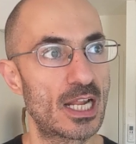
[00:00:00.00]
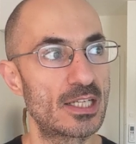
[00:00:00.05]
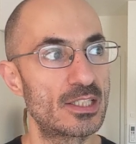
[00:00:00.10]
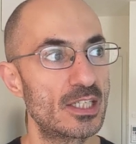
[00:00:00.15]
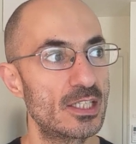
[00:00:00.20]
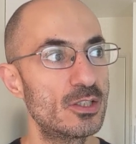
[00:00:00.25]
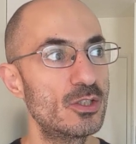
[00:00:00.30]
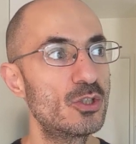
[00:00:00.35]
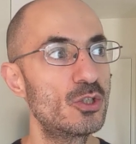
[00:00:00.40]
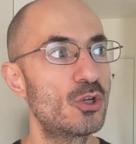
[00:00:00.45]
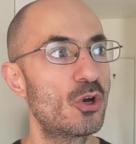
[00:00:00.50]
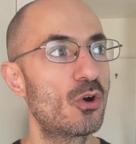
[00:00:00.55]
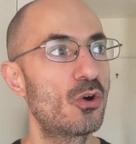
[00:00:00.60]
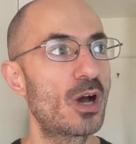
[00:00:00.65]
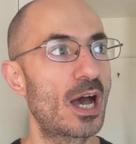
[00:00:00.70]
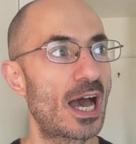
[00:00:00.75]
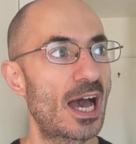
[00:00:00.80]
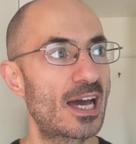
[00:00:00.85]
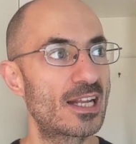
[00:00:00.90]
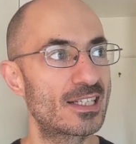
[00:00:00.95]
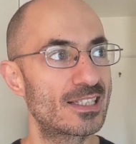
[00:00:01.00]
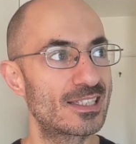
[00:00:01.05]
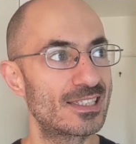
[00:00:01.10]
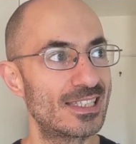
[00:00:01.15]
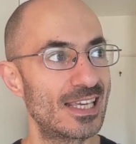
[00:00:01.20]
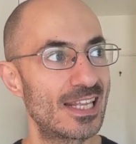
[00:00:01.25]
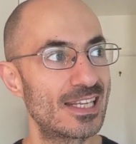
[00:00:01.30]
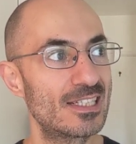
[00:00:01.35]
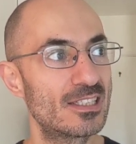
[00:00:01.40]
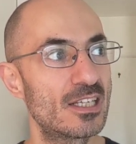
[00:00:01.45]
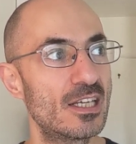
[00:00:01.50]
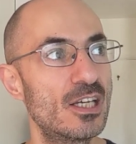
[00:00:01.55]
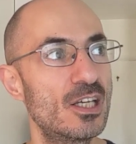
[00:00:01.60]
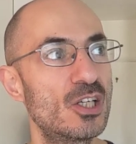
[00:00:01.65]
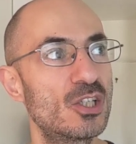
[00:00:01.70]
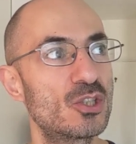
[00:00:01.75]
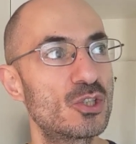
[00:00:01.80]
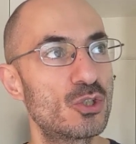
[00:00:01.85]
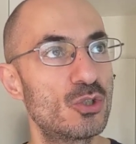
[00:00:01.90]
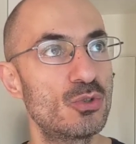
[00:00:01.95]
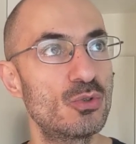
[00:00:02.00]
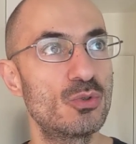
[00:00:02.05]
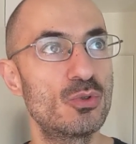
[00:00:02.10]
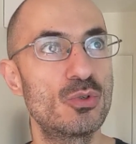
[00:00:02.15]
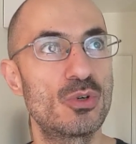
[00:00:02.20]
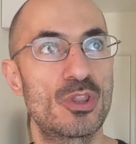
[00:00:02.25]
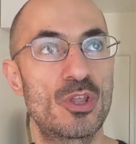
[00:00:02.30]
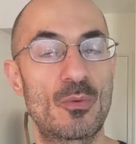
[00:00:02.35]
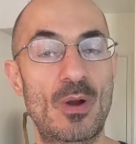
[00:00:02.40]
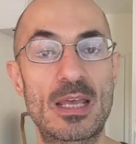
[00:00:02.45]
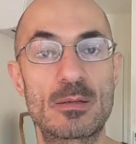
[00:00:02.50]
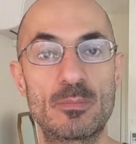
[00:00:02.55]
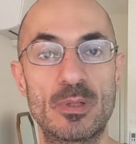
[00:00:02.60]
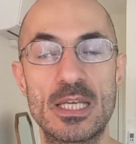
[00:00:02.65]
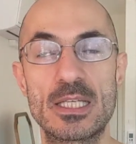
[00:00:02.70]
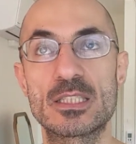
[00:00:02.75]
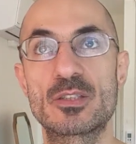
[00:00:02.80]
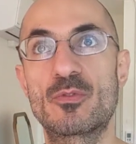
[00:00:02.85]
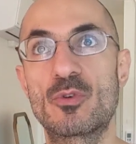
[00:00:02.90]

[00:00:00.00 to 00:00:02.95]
I didn't know how to get it to the right place.